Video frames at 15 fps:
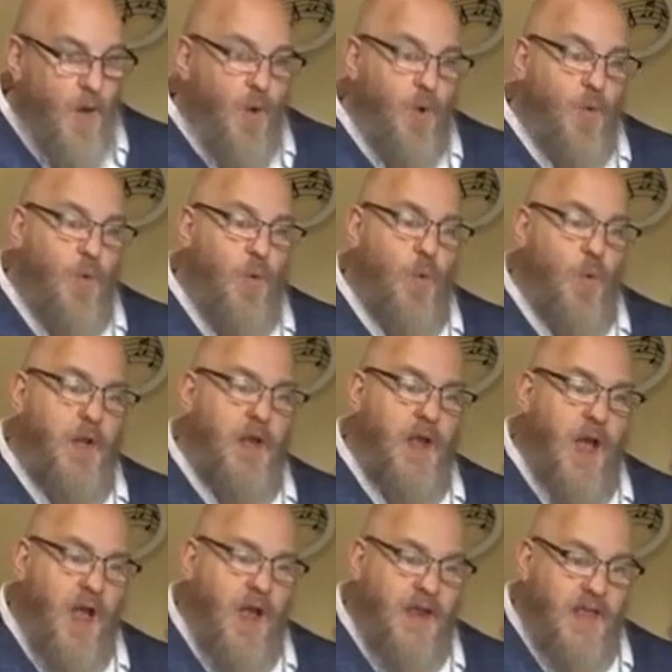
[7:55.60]
We
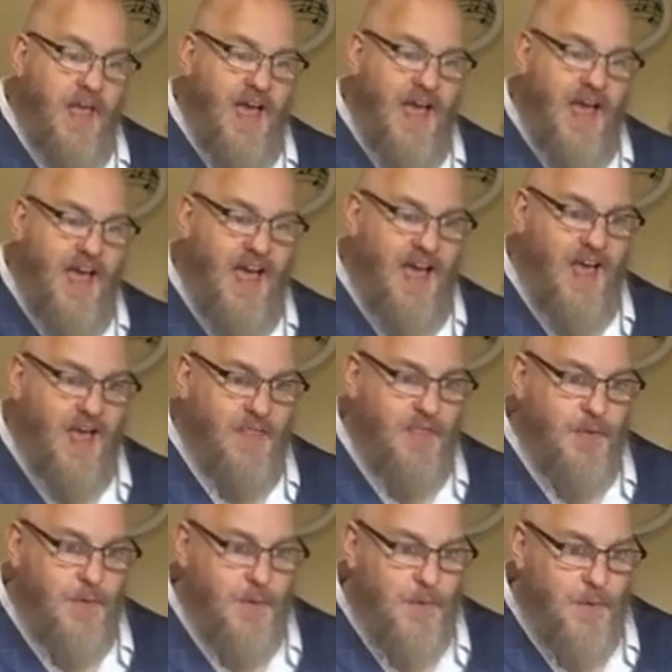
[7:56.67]
are
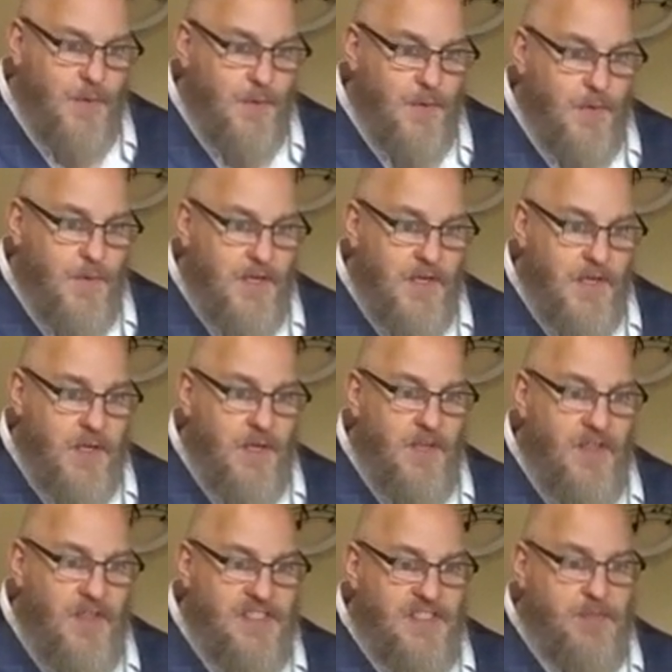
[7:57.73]
gathered in
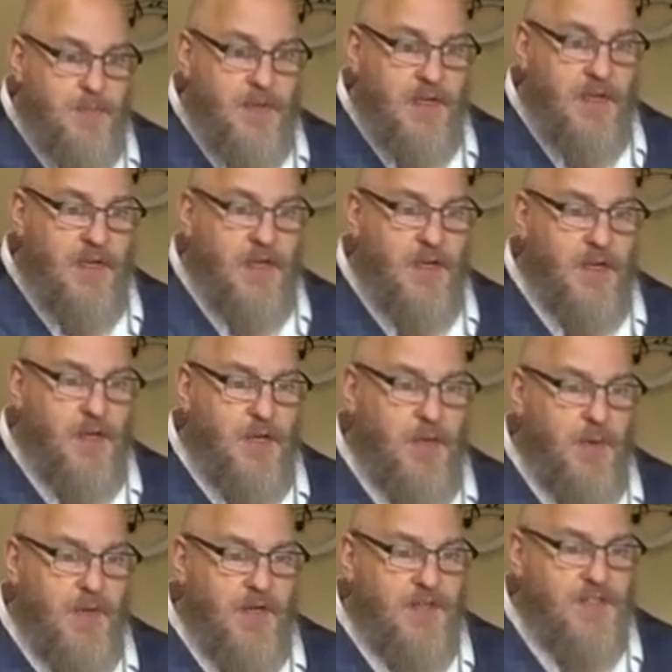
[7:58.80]
the
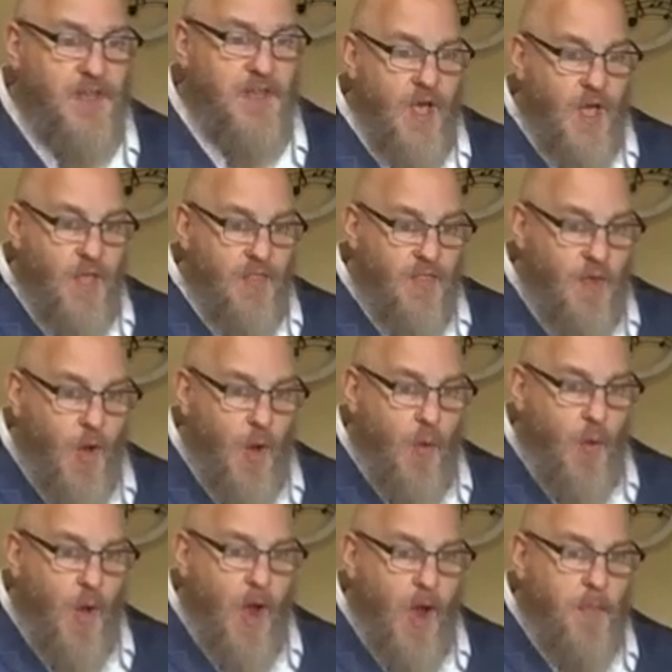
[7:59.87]
Spirit,
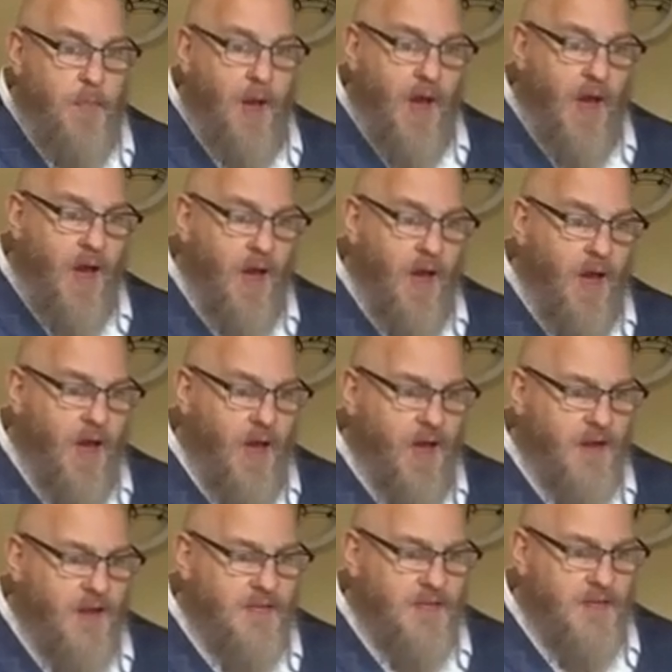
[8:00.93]
though our
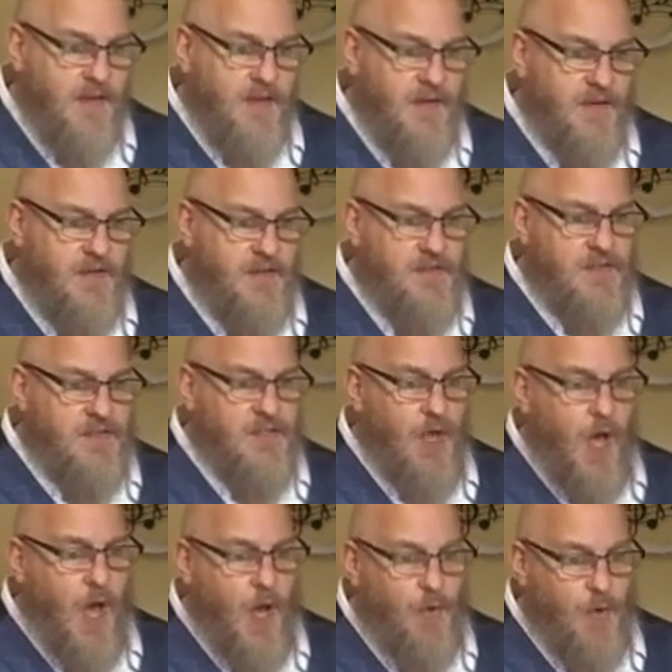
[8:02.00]
bodies
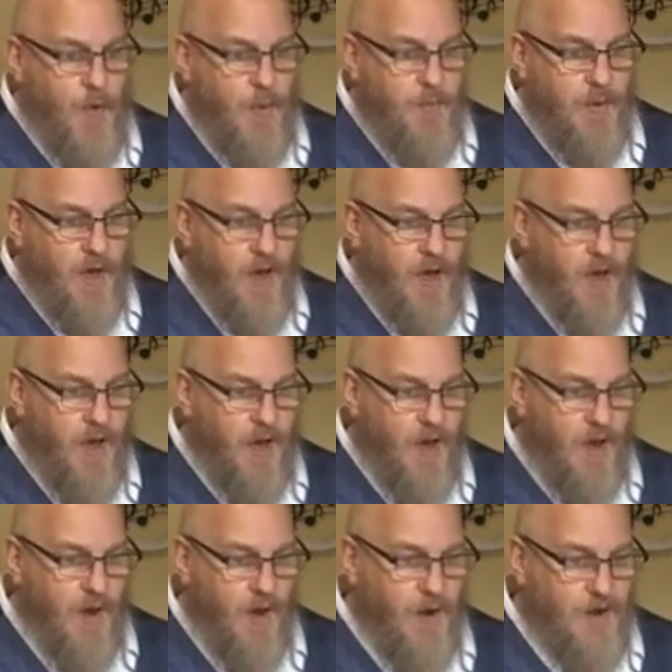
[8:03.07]
are
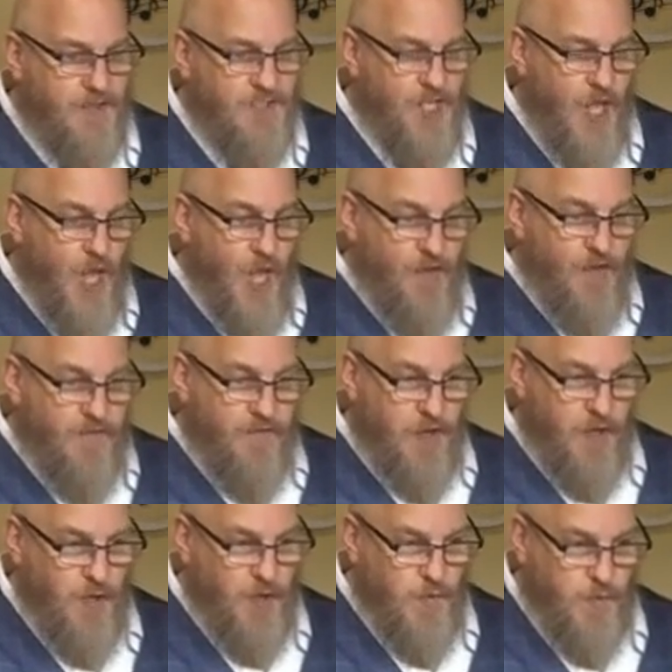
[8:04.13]
apart,
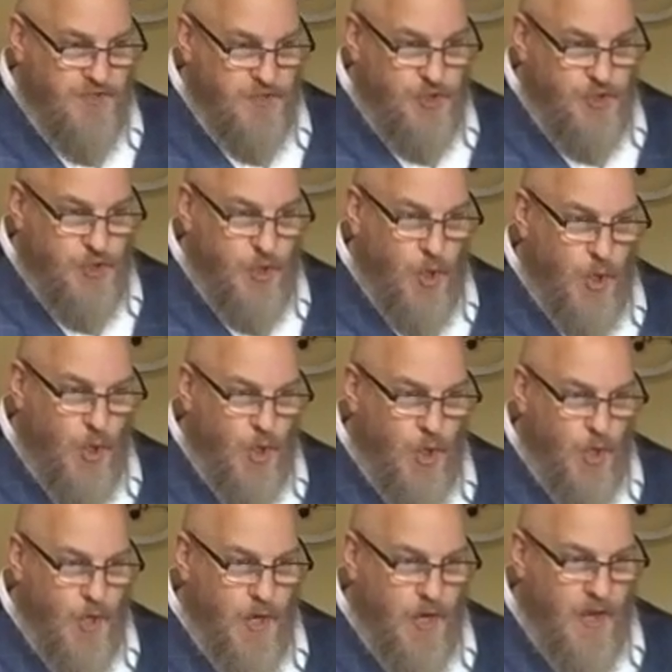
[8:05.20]
filled with
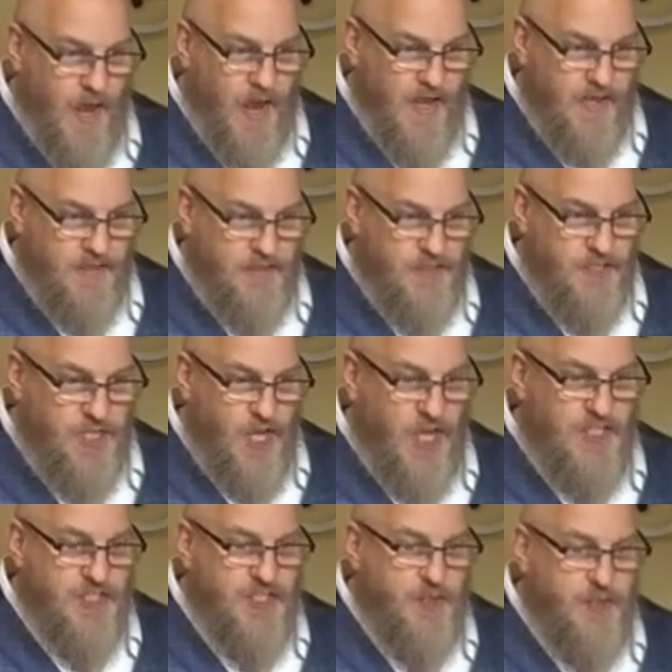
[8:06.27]
joy and
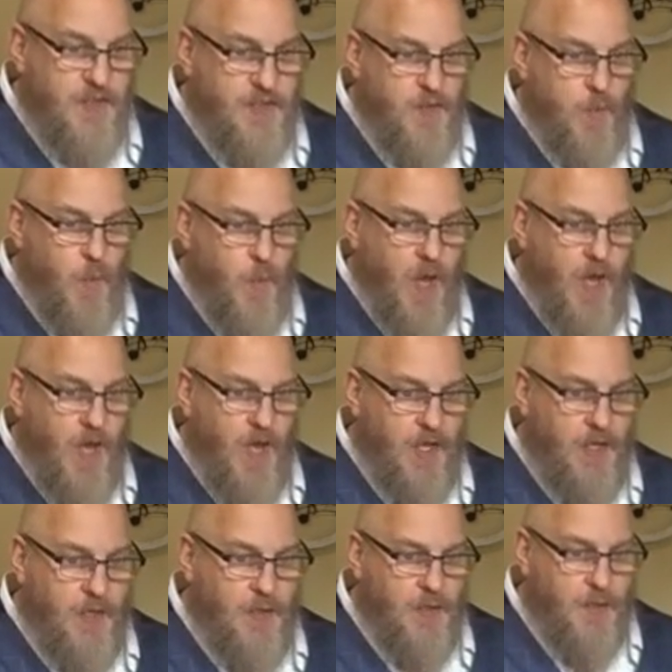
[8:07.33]
touched with
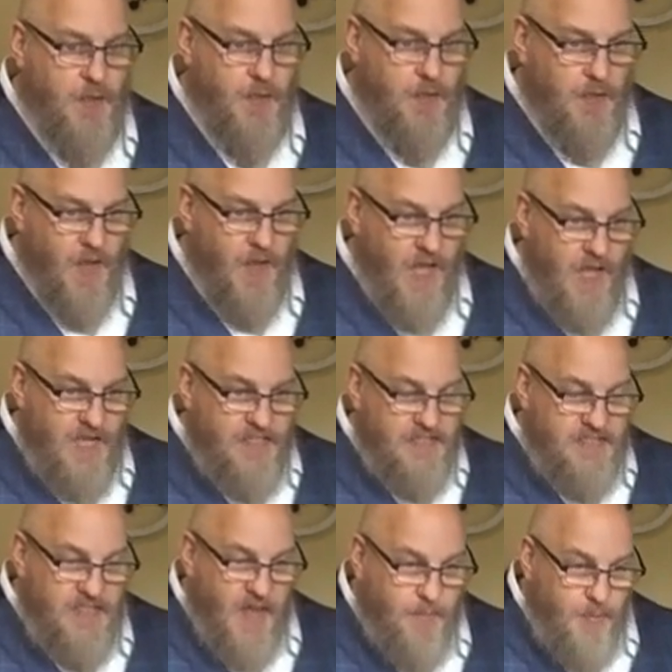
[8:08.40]
wonder,
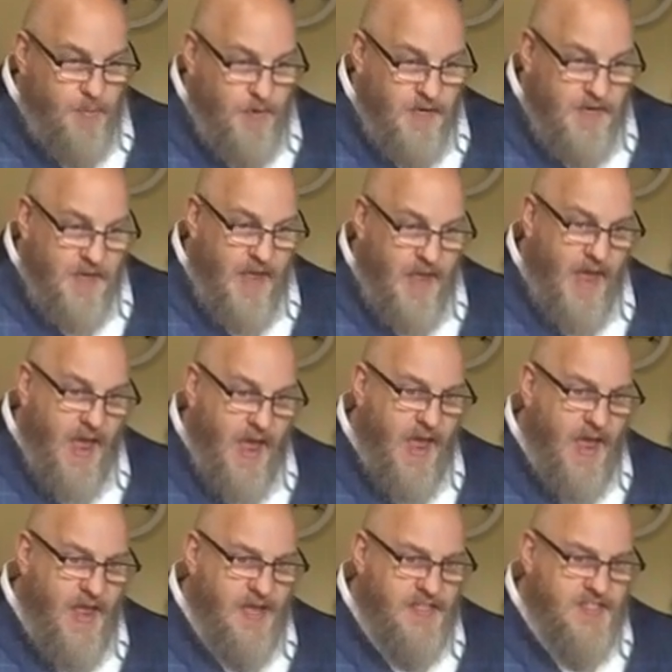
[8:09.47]
separate
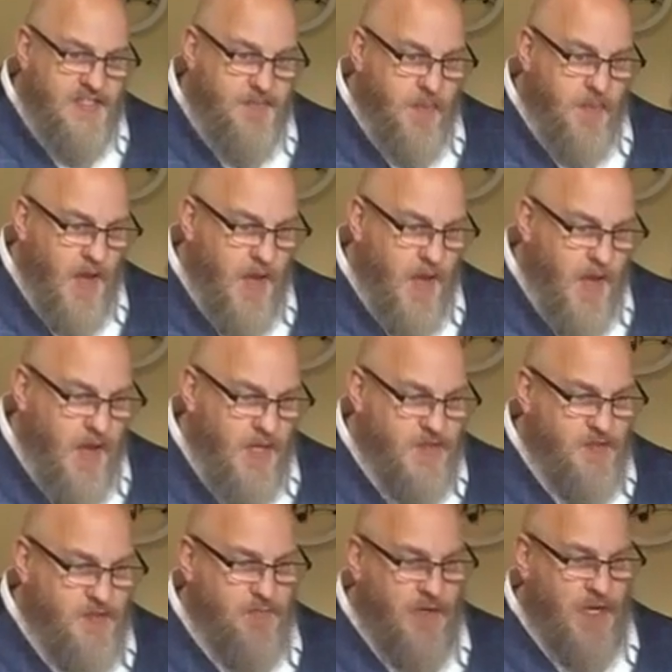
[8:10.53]
hands
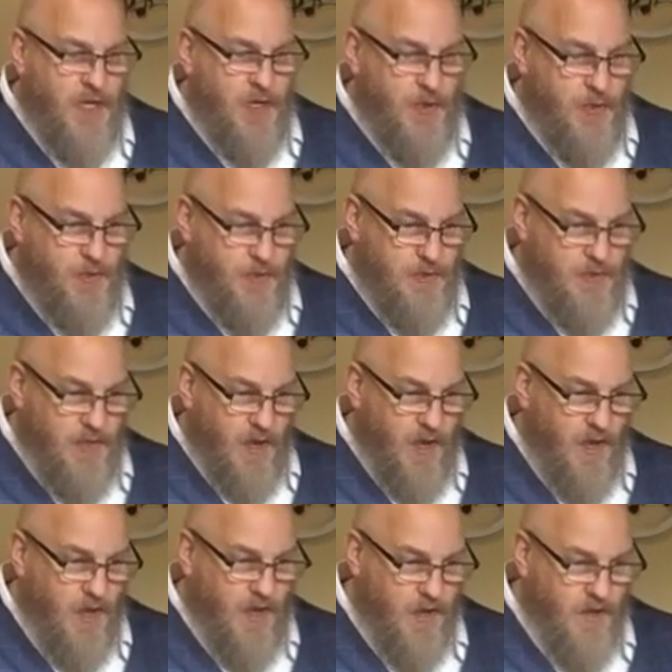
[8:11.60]
but mingled
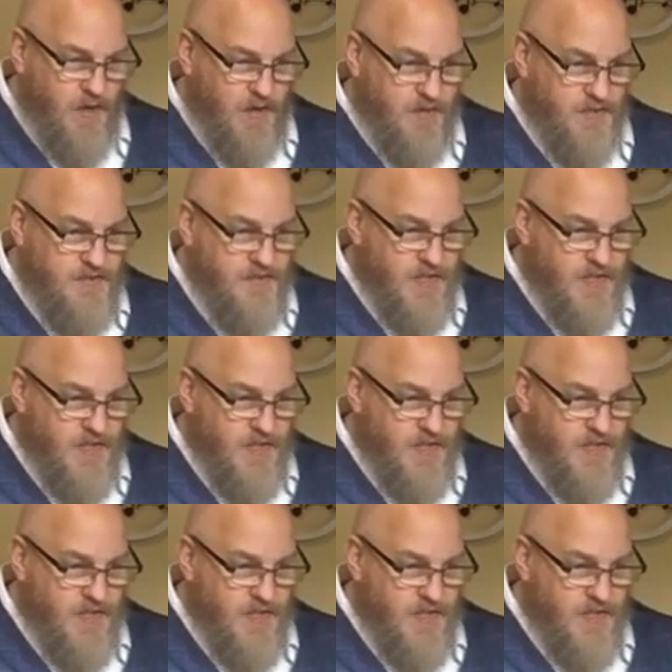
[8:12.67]
hearts,